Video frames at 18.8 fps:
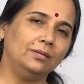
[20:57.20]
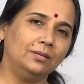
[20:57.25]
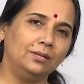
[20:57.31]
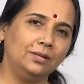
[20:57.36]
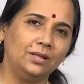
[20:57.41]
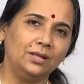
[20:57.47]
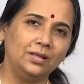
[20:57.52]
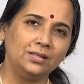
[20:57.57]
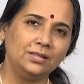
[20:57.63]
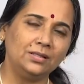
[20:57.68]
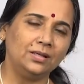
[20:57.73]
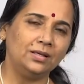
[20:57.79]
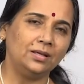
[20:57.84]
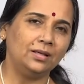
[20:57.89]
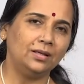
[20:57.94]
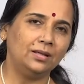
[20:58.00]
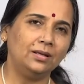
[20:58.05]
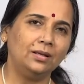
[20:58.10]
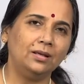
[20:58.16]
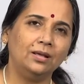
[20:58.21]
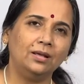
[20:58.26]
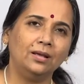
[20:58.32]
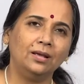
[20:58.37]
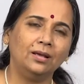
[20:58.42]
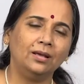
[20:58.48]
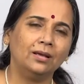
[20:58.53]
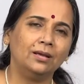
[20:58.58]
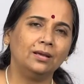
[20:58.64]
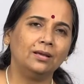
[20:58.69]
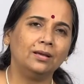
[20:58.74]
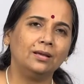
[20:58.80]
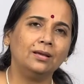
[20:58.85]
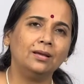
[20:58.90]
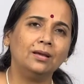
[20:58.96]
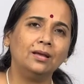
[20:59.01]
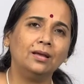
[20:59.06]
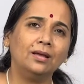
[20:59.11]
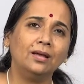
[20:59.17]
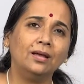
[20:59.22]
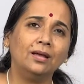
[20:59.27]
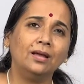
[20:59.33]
Da sa re ga